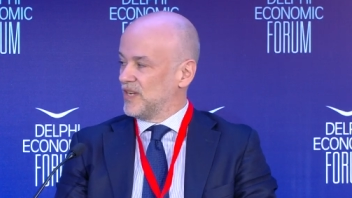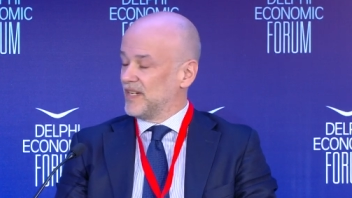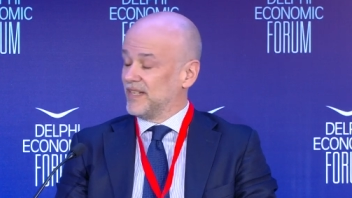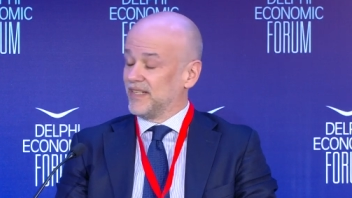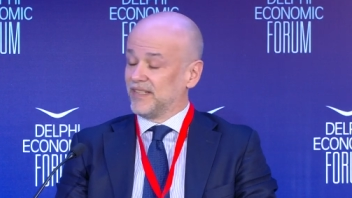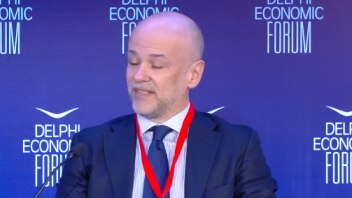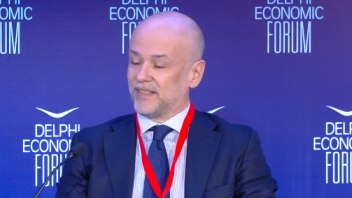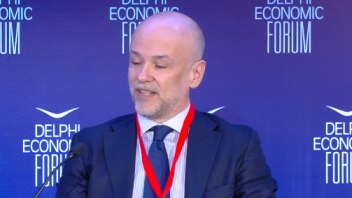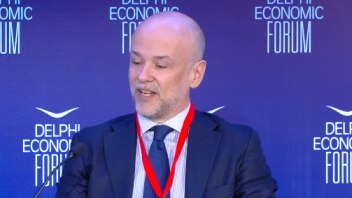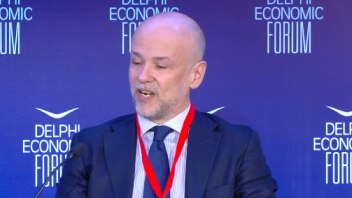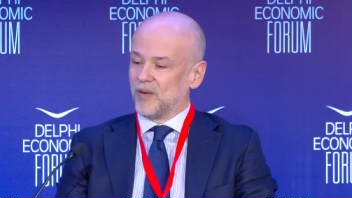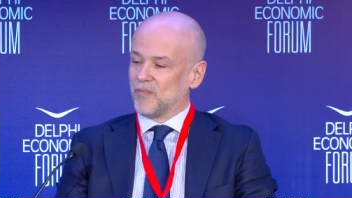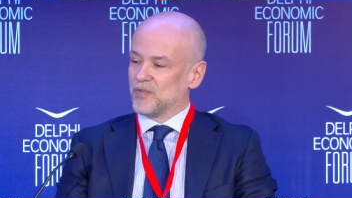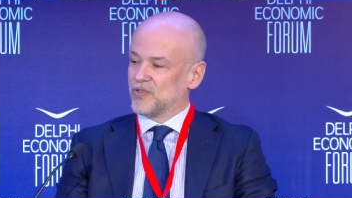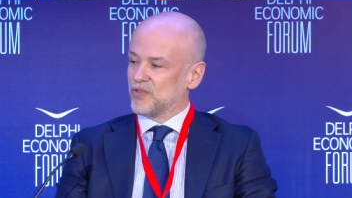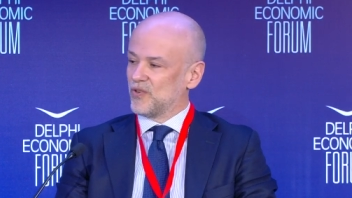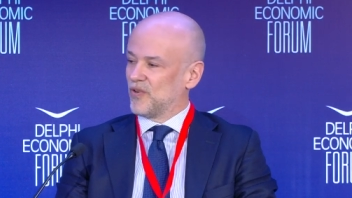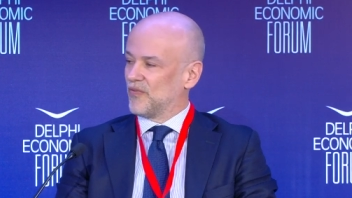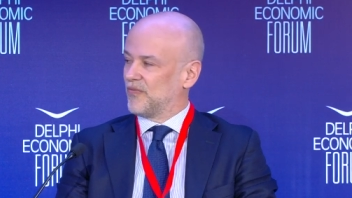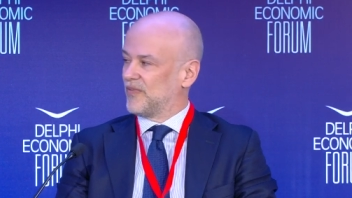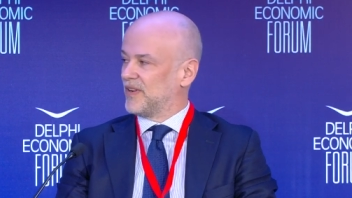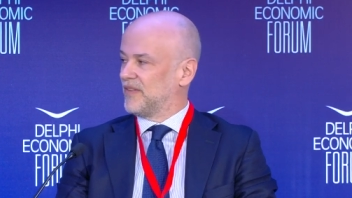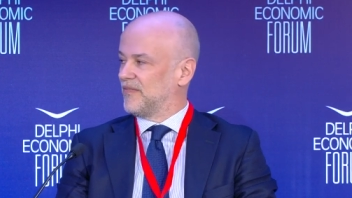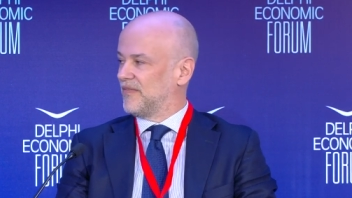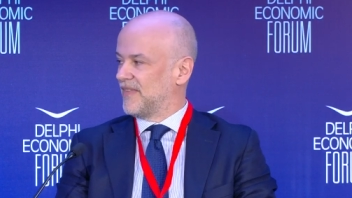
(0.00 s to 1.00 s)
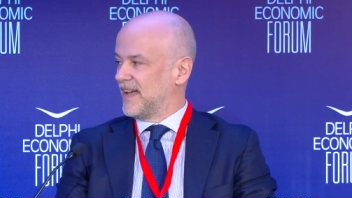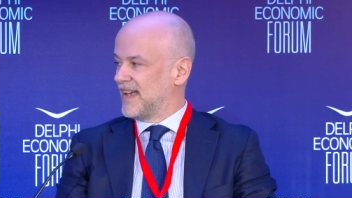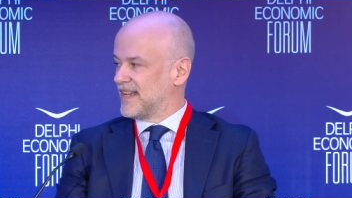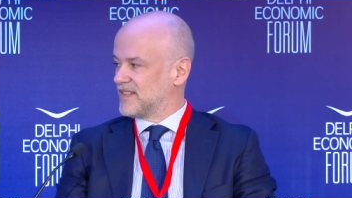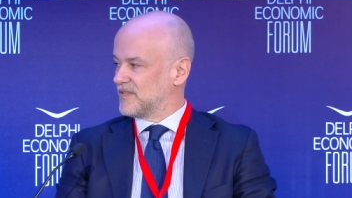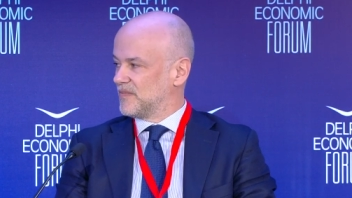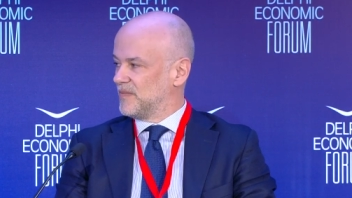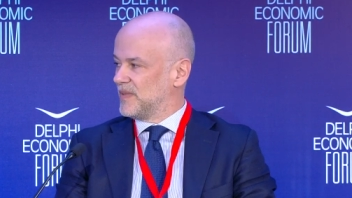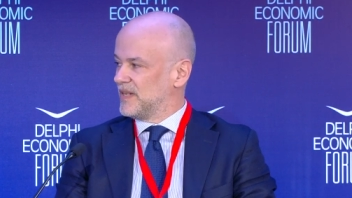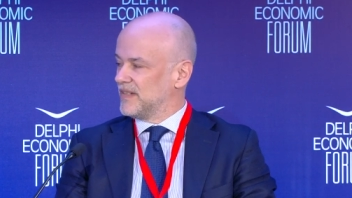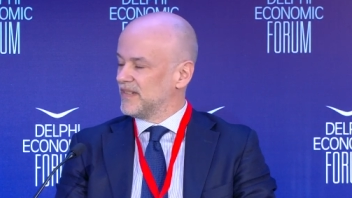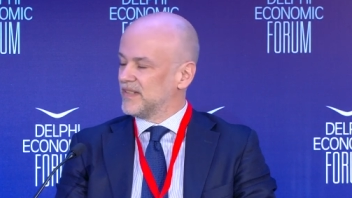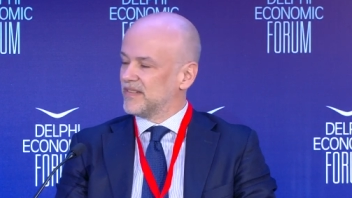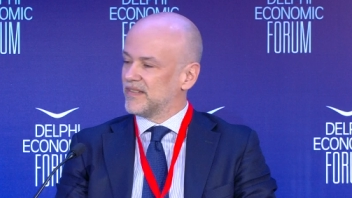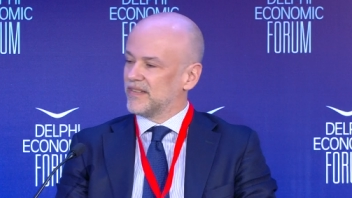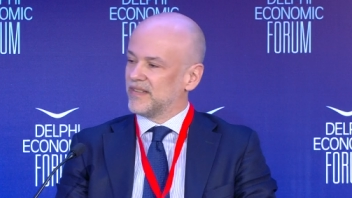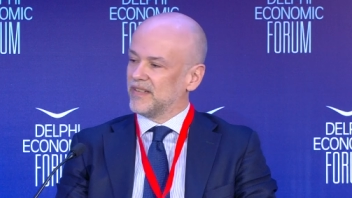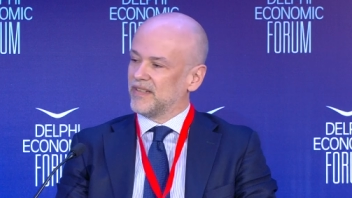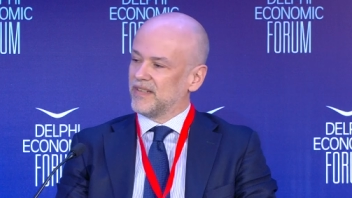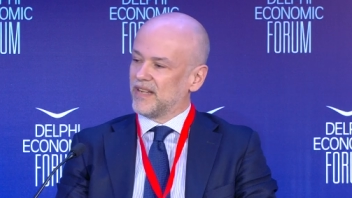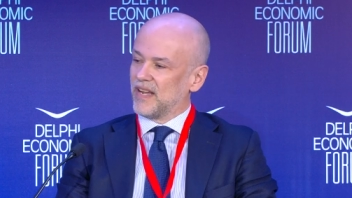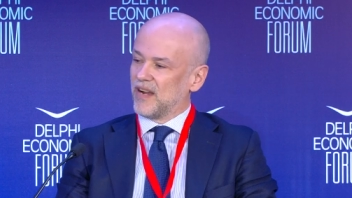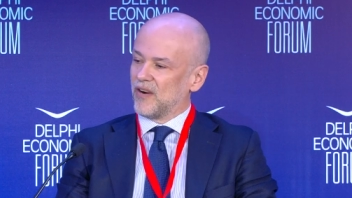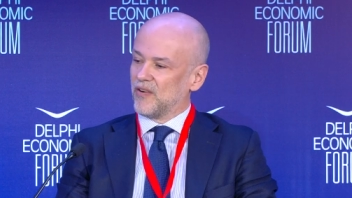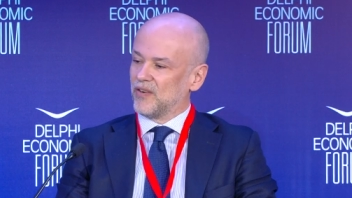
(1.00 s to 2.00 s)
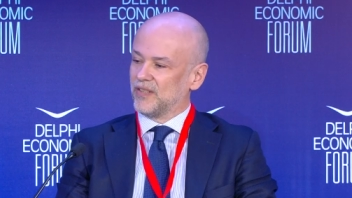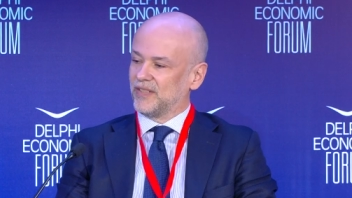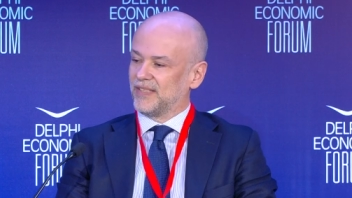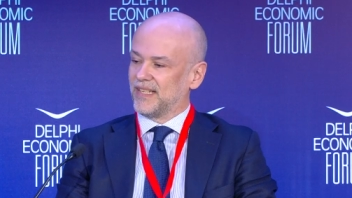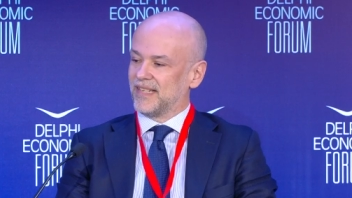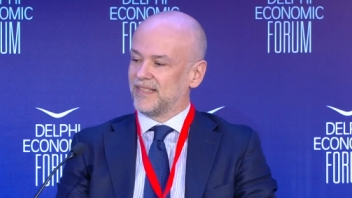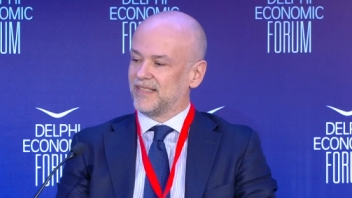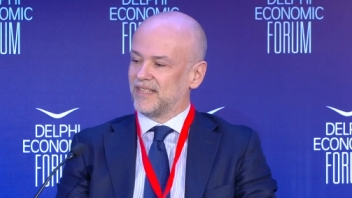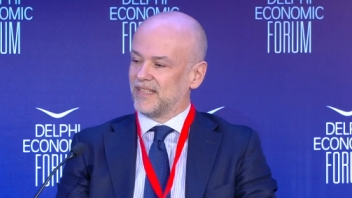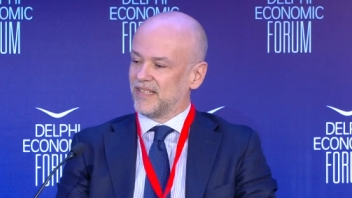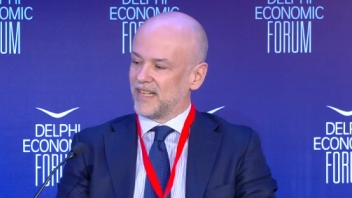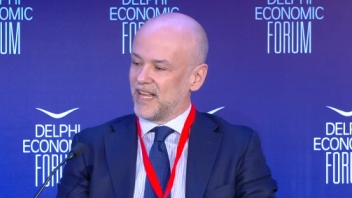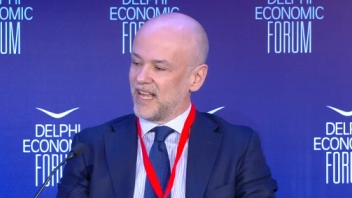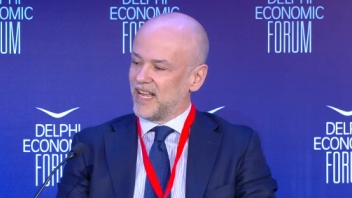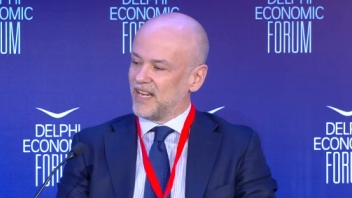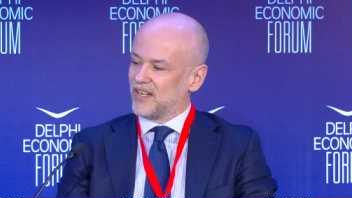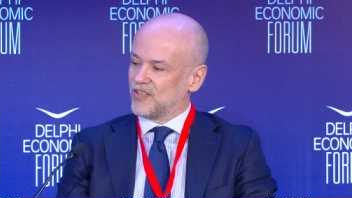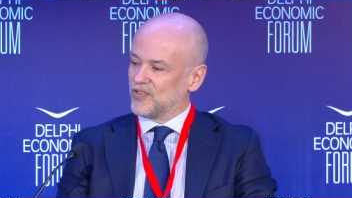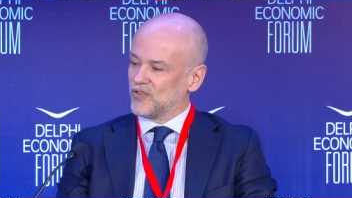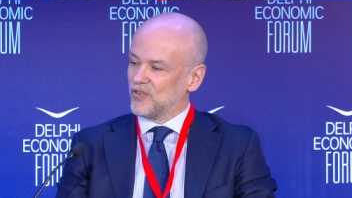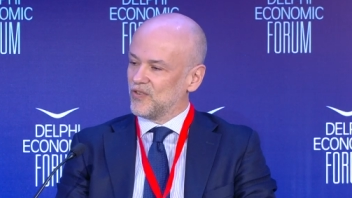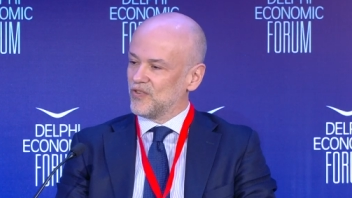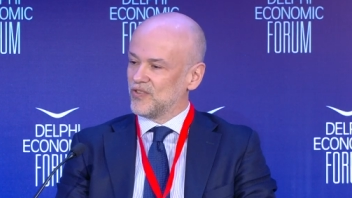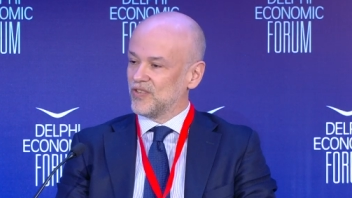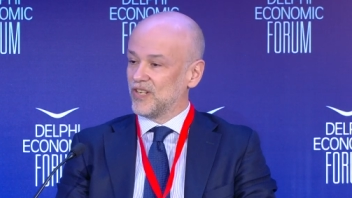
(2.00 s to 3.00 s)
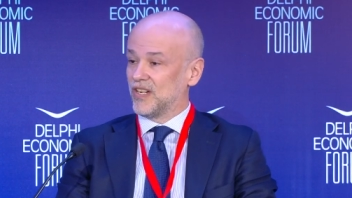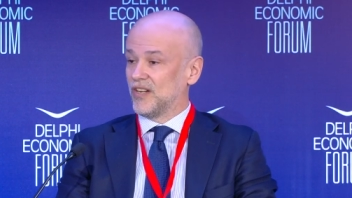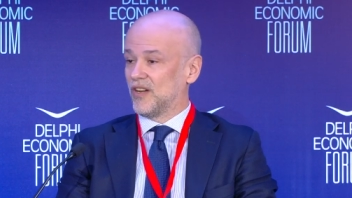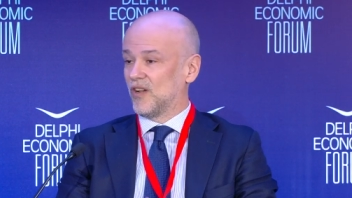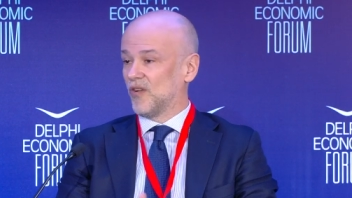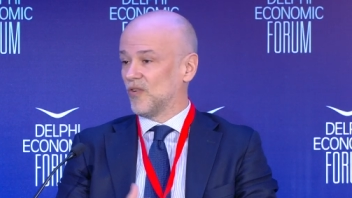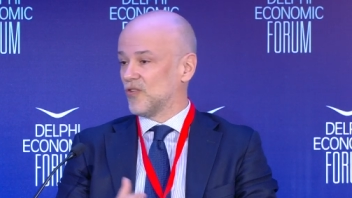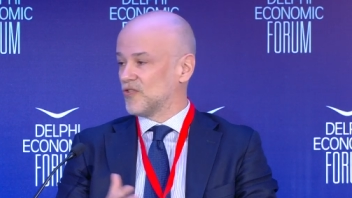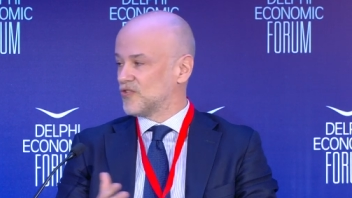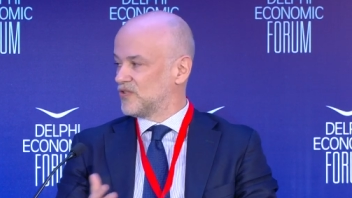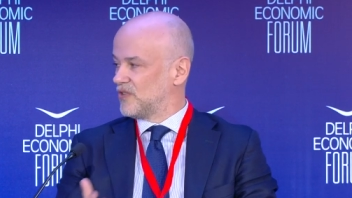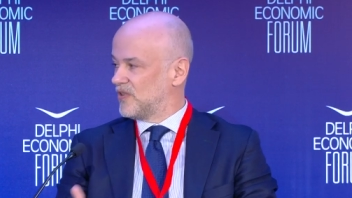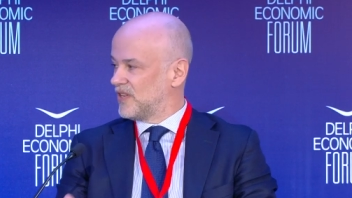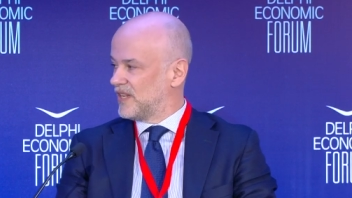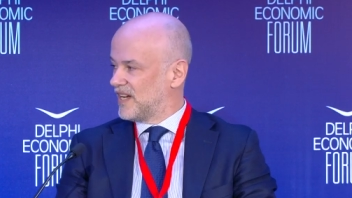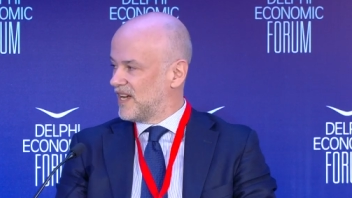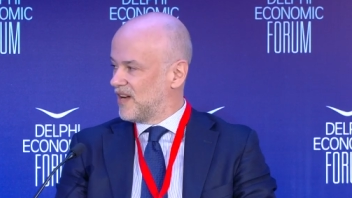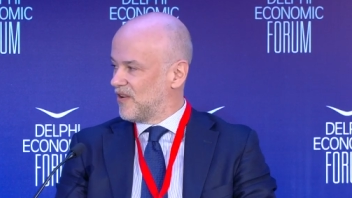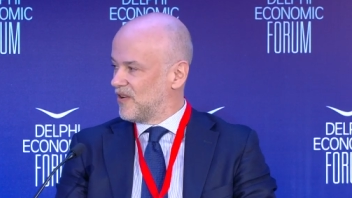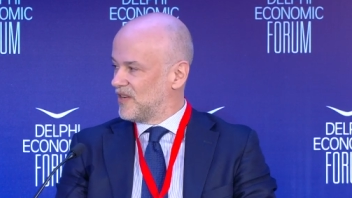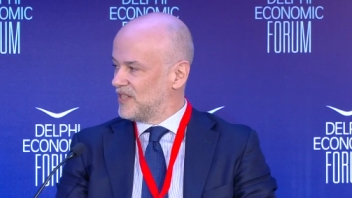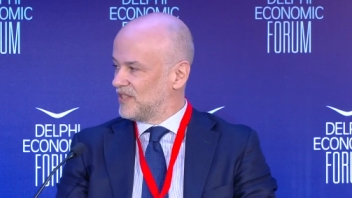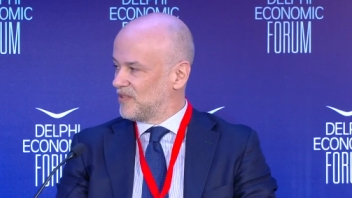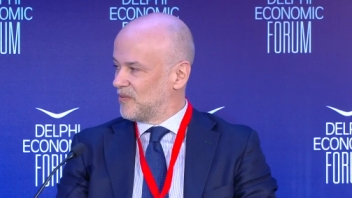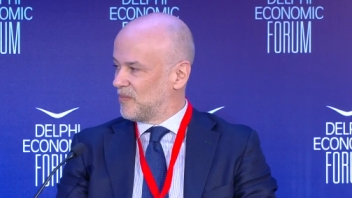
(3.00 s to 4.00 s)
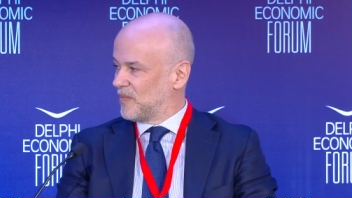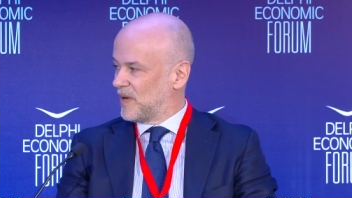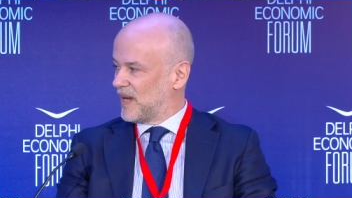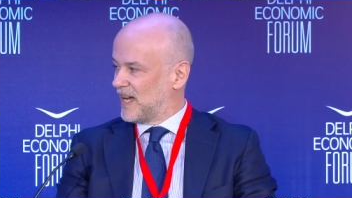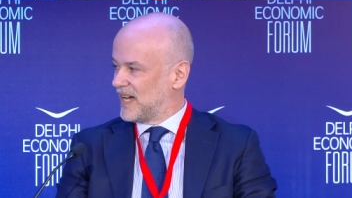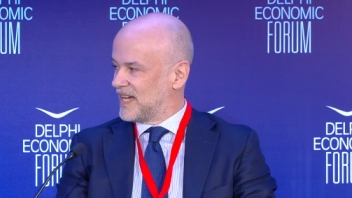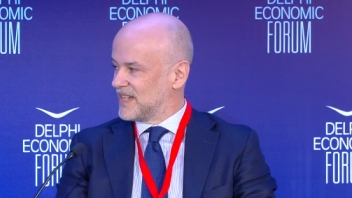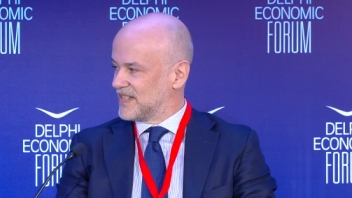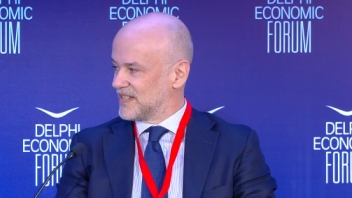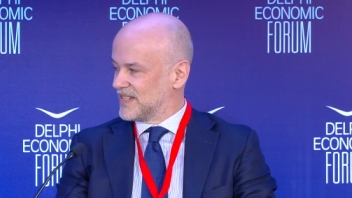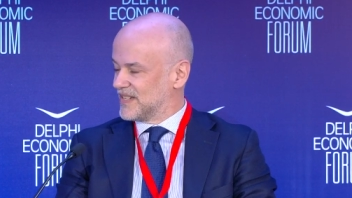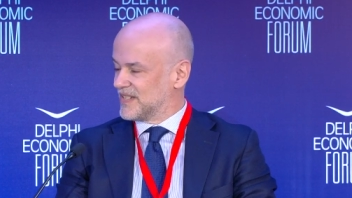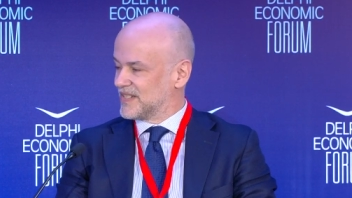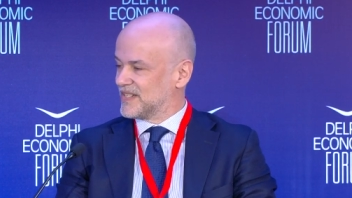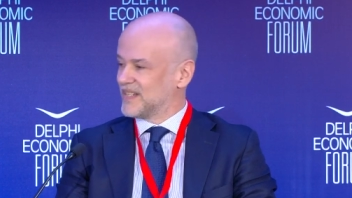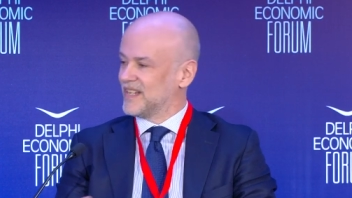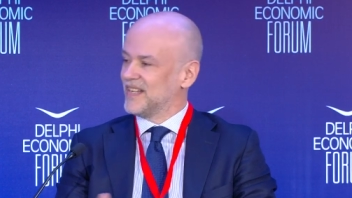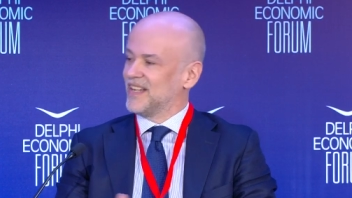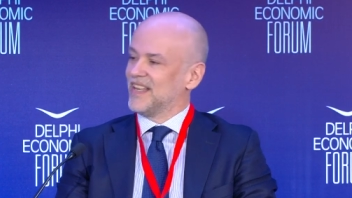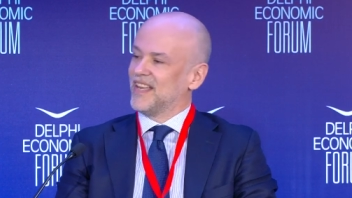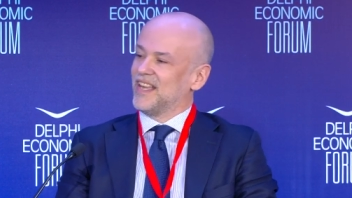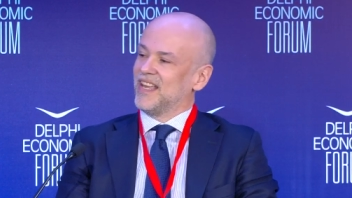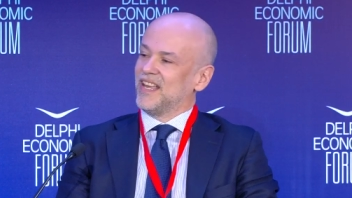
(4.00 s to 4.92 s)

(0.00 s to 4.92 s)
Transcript: in terms of investments in our destinations, and also in our enterprises.